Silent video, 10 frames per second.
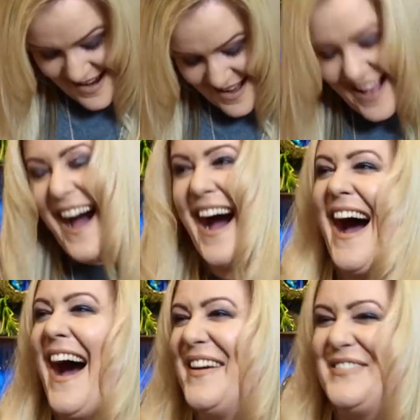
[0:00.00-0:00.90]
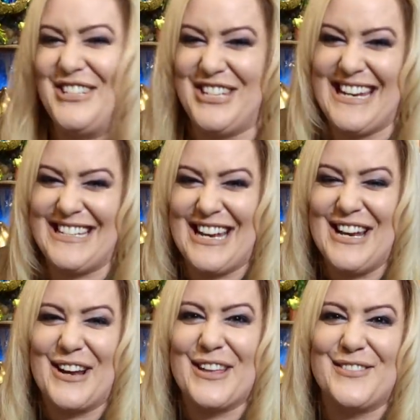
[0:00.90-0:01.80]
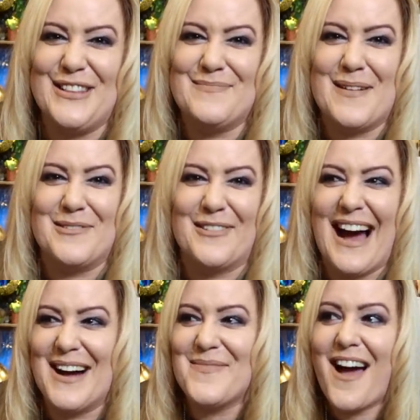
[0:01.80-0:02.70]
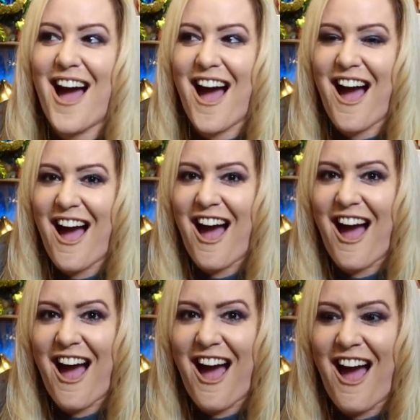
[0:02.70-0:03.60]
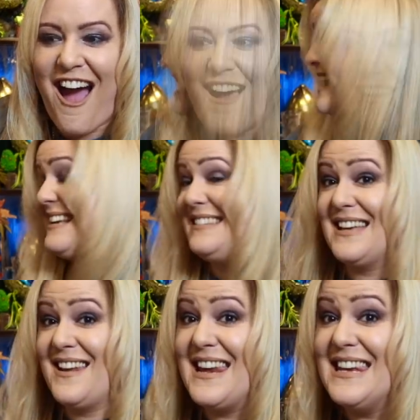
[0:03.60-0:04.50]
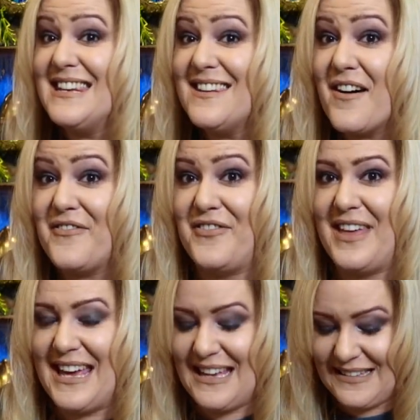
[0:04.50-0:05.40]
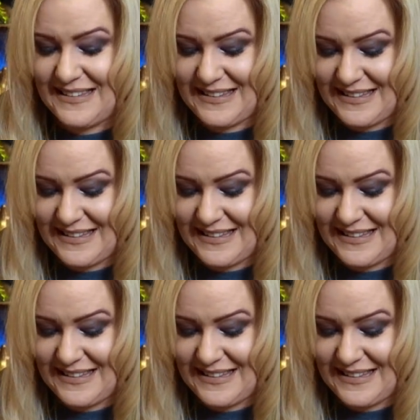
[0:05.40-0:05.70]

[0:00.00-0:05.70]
I'm cheating, looking through the bubble wrap. And I love these.